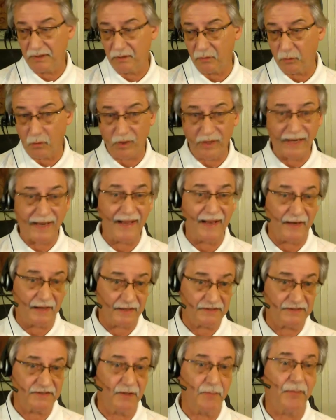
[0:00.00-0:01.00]

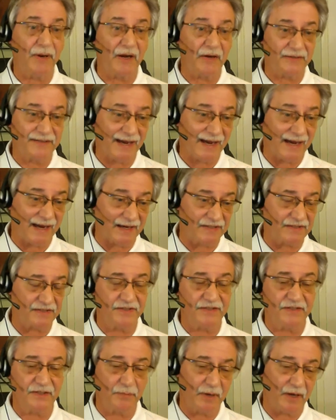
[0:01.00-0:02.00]
organics, about
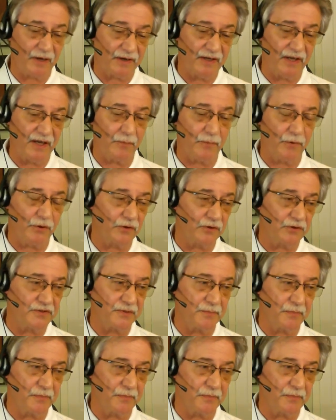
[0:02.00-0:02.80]
toxins, about chemicals,